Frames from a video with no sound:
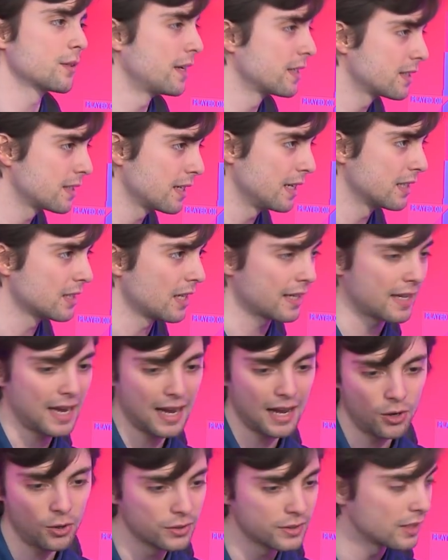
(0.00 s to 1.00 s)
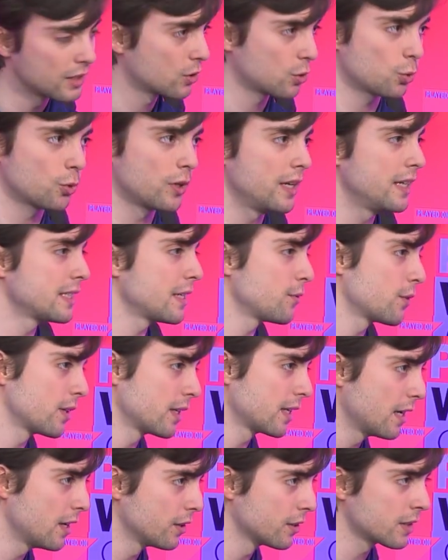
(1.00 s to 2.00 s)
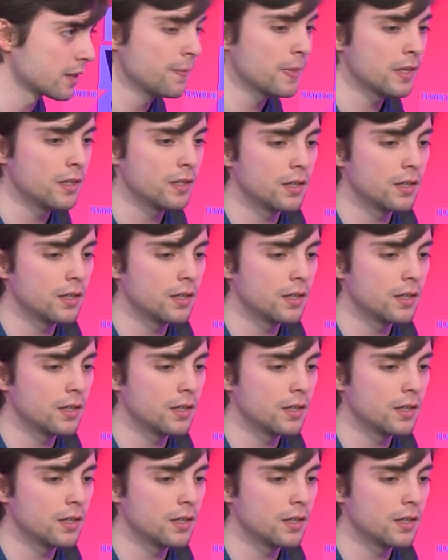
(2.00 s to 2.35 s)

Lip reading: of entities like houses, trees, everything else,